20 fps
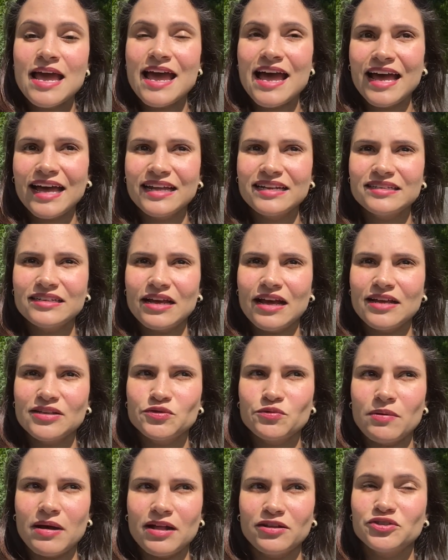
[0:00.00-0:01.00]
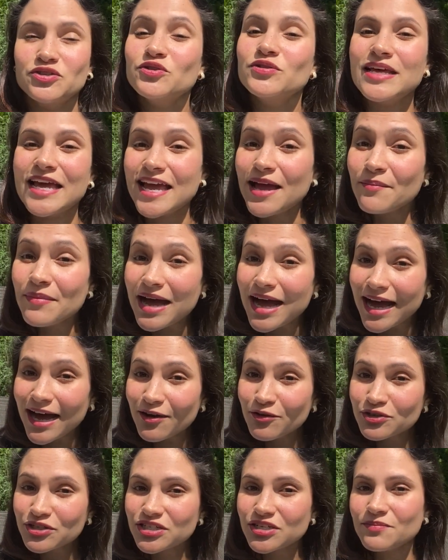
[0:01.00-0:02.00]
And as well, today I'm
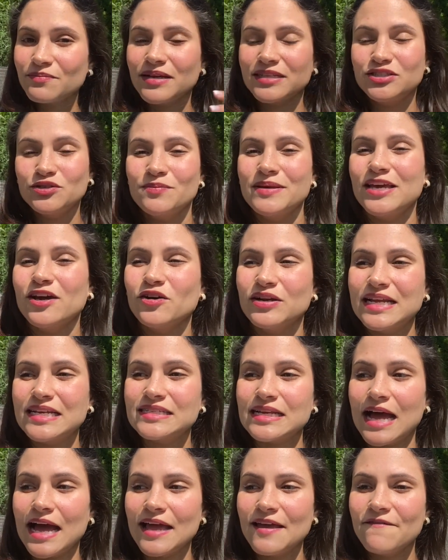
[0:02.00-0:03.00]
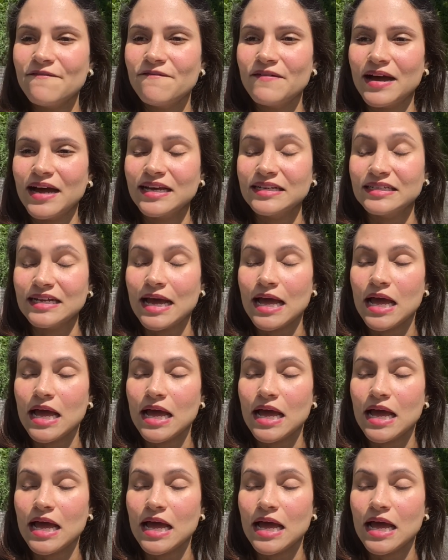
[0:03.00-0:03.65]
out, but to be honest, I find